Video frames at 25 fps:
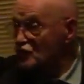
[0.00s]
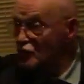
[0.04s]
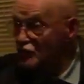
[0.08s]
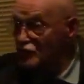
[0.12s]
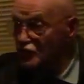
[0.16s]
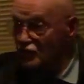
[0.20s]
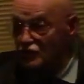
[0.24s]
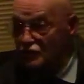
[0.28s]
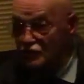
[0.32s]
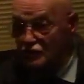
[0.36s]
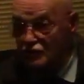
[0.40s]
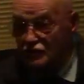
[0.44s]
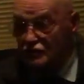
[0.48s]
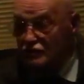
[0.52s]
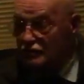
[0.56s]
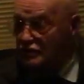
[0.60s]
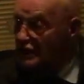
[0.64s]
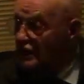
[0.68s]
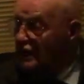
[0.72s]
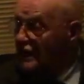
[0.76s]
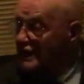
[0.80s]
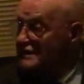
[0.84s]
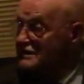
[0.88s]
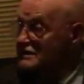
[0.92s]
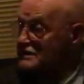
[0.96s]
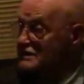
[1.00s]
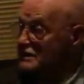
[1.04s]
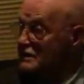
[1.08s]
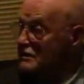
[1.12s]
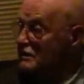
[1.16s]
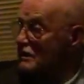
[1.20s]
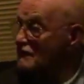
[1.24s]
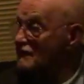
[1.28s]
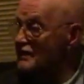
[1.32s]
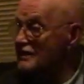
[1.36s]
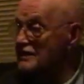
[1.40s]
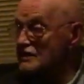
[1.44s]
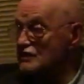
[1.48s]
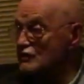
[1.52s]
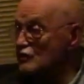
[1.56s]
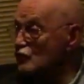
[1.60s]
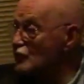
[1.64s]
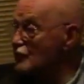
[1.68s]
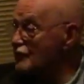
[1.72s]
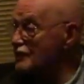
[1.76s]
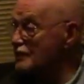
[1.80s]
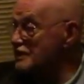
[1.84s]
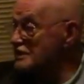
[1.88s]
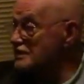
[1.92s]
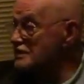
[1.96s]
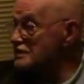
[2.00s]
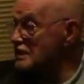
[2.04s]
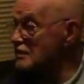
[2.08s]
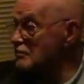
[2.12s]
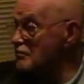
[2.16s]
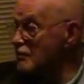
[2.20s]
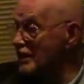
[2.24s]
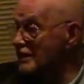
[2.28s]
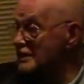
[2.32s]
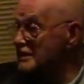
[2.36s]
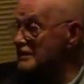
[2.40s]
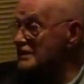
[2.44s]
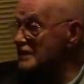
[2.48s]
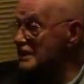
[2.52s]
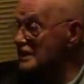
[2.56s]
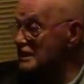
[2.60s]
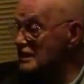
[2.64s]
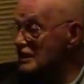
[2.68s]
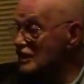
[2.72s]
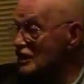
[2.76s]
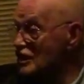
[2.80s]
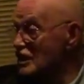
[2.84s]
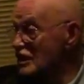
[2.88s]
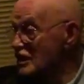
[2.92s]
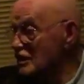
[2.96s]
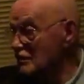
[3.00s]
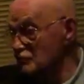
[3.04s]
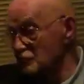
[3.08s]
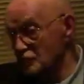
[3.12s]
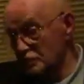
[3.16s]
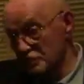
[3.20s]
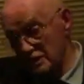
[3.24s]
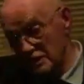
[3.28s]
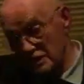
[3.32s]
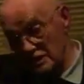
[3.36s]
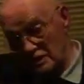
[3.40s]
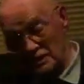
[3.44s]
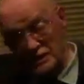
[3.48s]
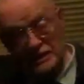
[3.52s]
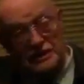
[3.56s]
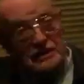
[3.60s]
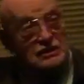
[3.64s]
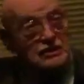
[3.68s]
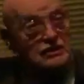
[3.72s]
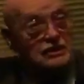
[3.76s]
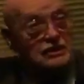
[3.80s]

So two of the lads said, I've had enough, and this, and they packed in. But the